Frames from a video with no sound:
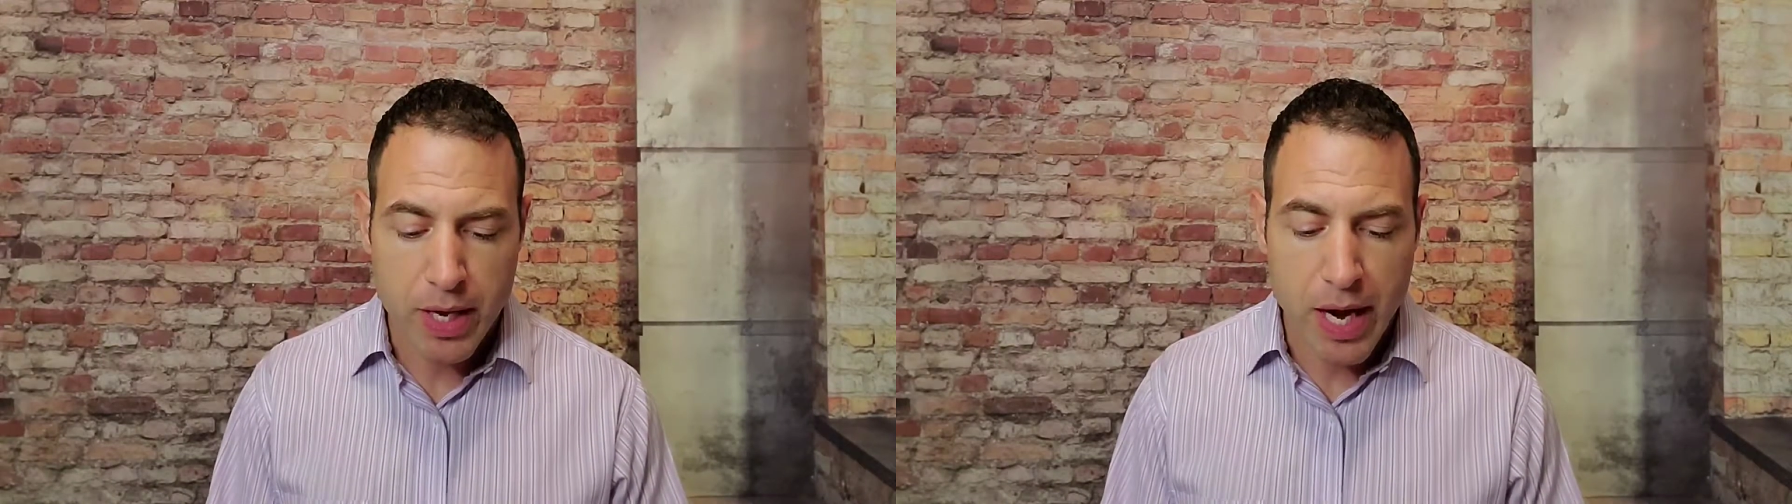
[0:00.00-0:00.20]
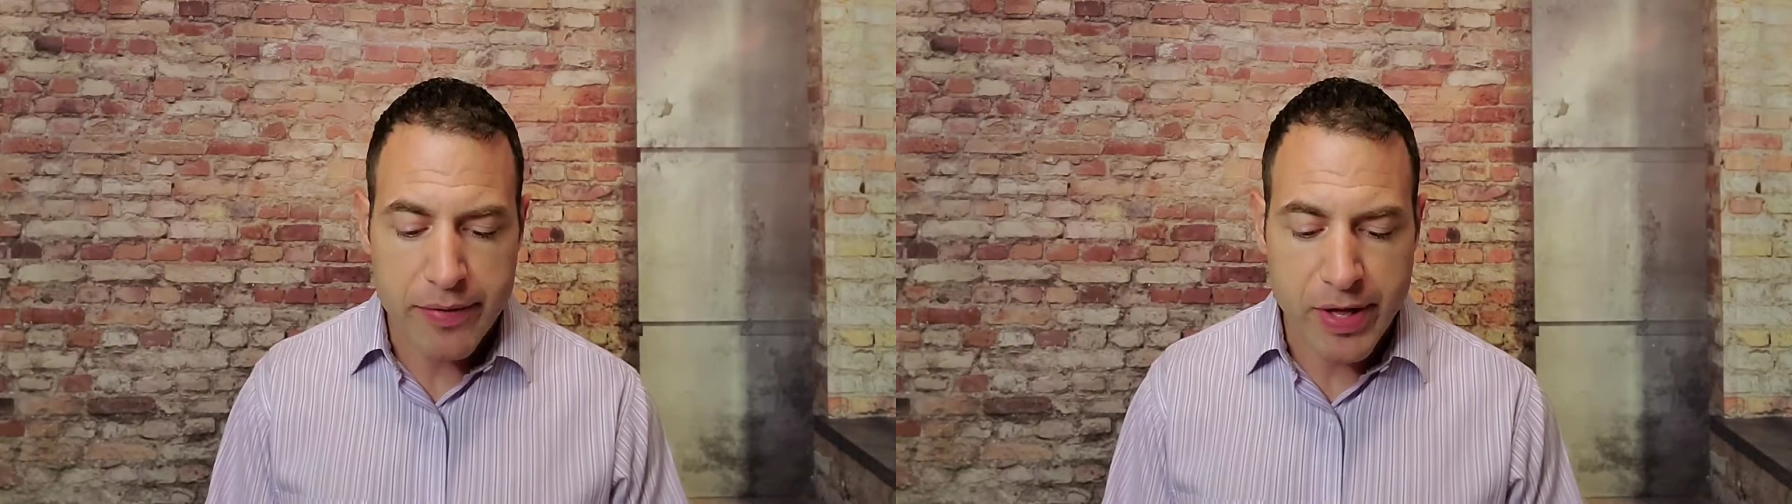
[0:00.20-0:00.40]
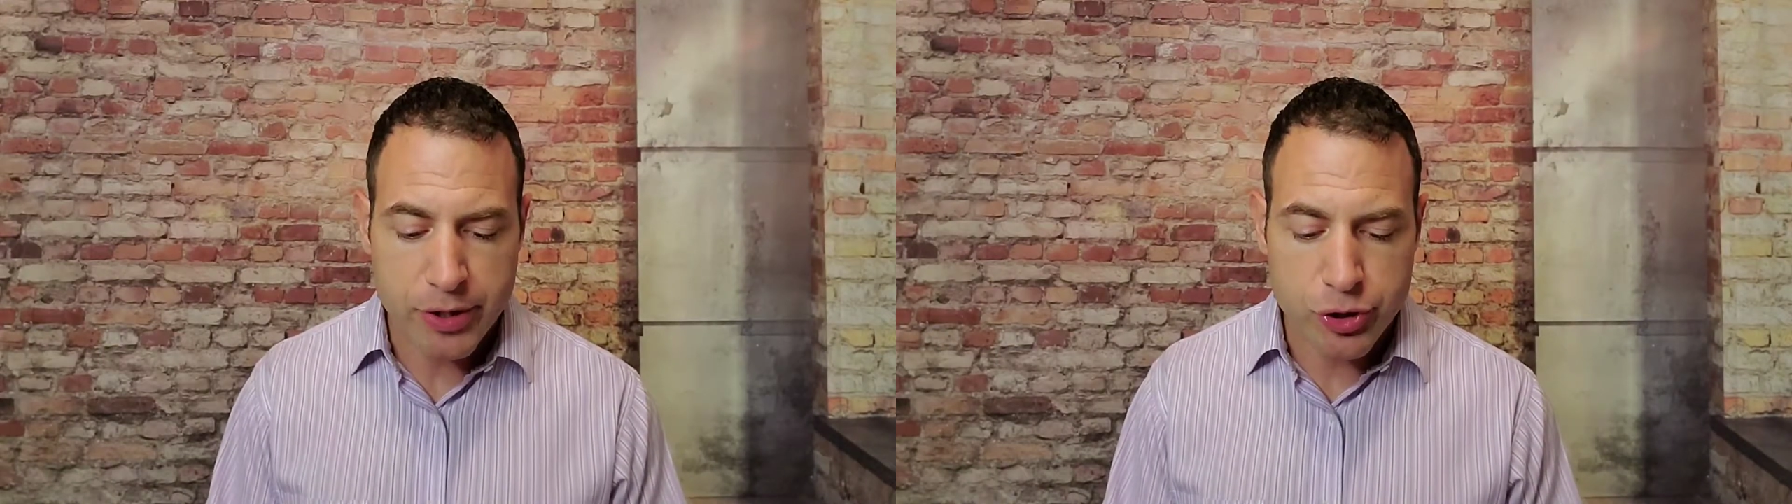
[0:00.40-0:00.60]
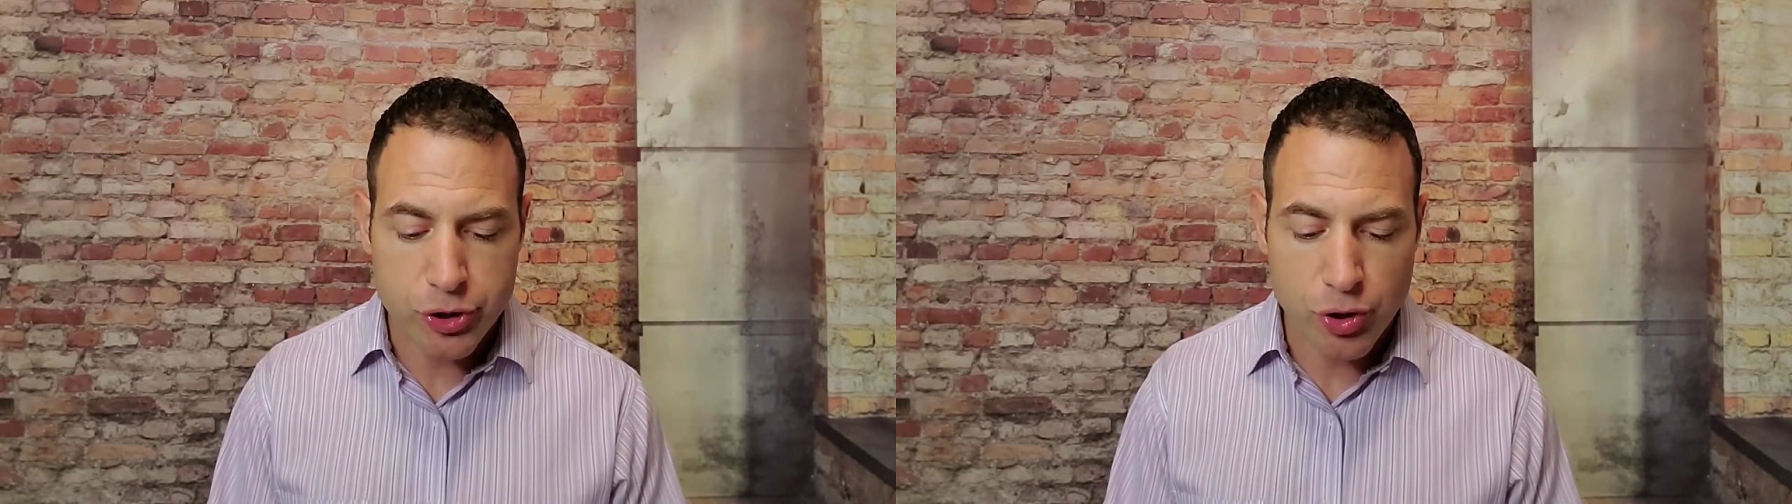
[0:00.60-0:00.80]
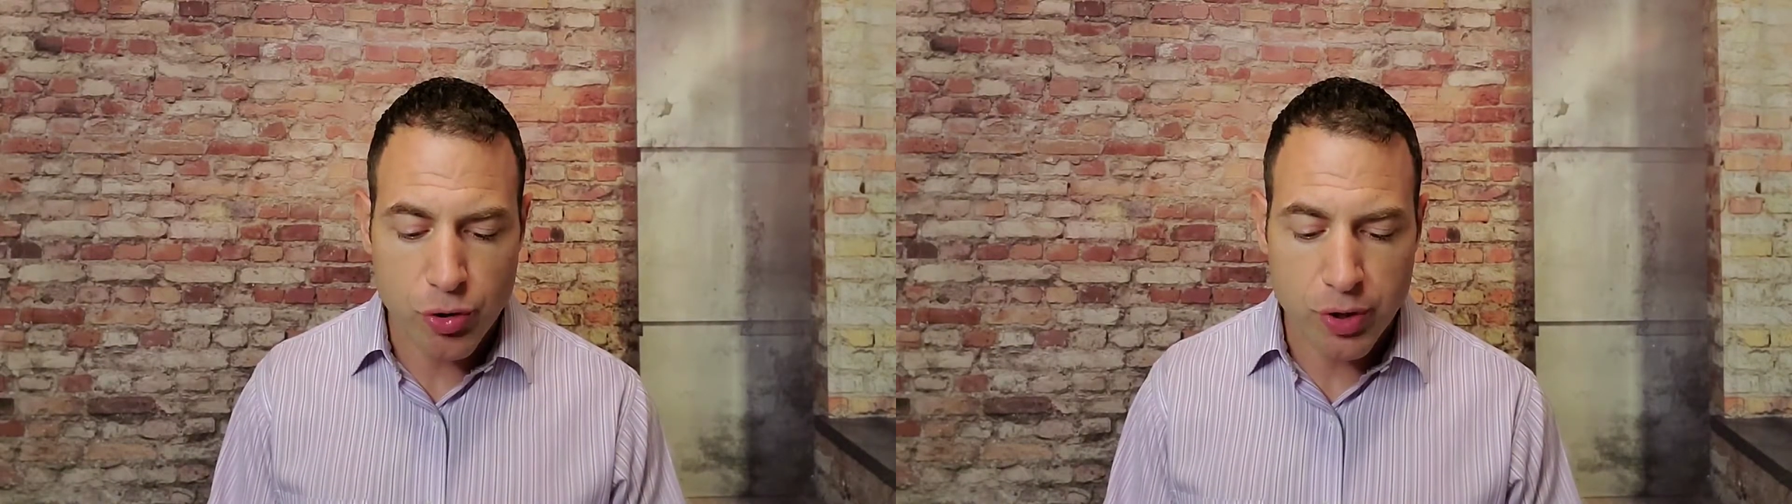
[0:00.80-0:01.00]
and that
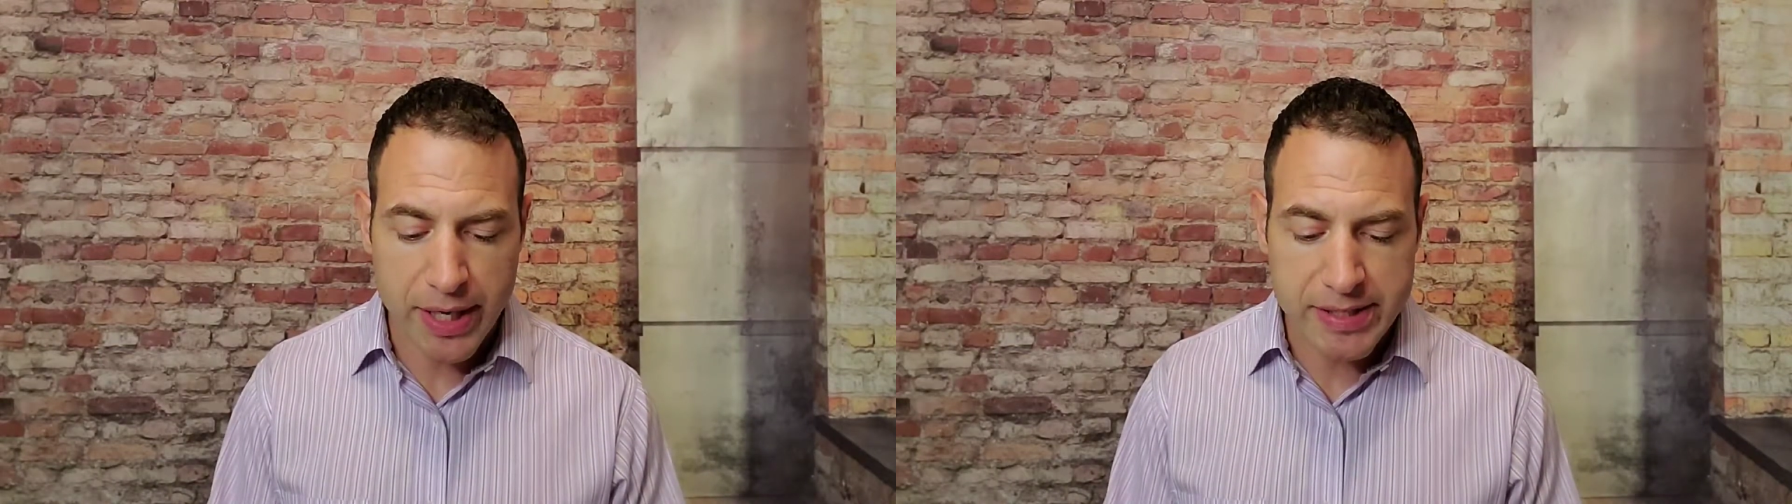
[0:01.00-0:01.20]
showed a